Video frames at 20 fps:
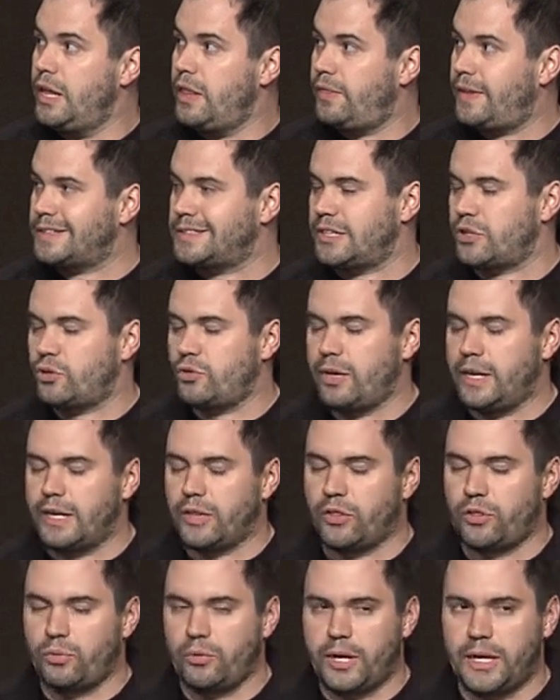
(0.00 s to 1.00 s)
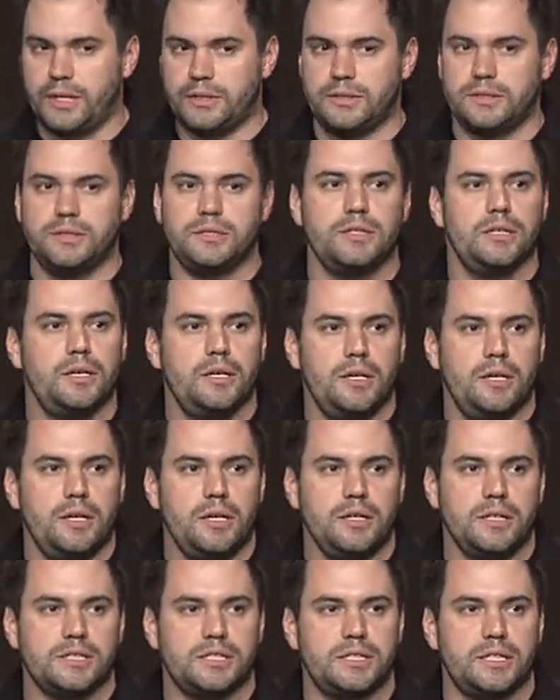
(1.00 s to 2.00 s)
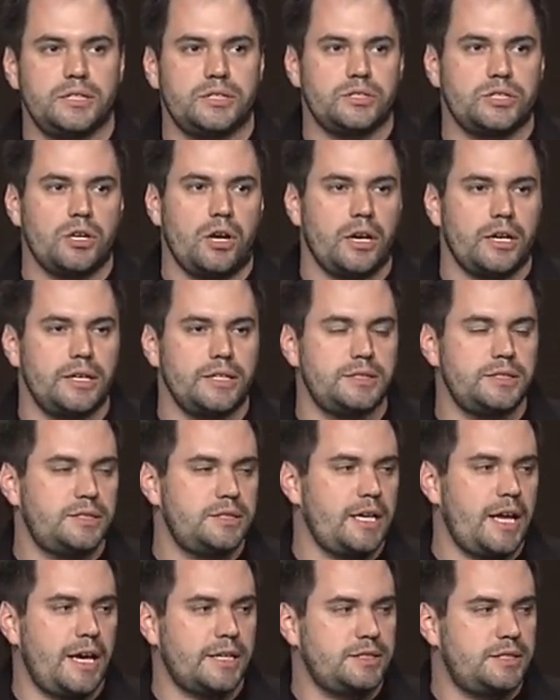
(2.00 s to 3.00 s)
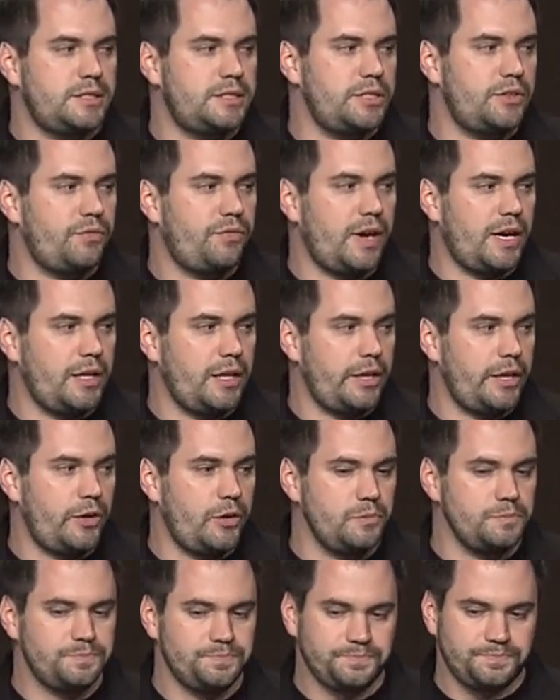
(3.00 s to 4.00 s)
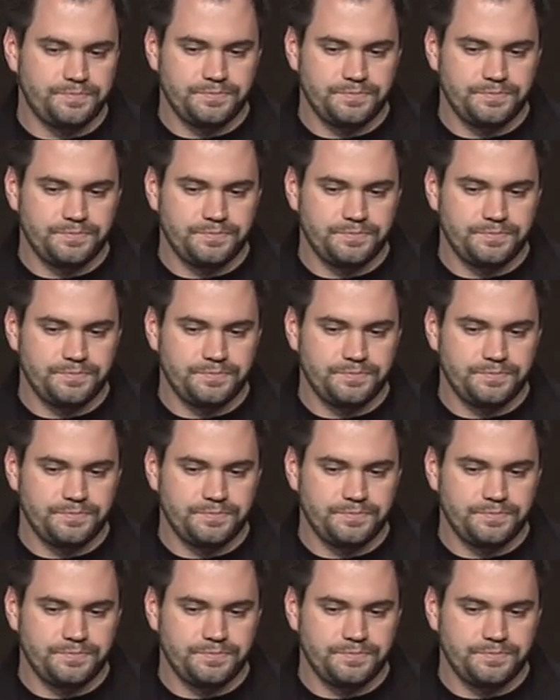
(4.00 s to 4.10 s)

Things like creating threads, listening to sockets, accessing file I/O.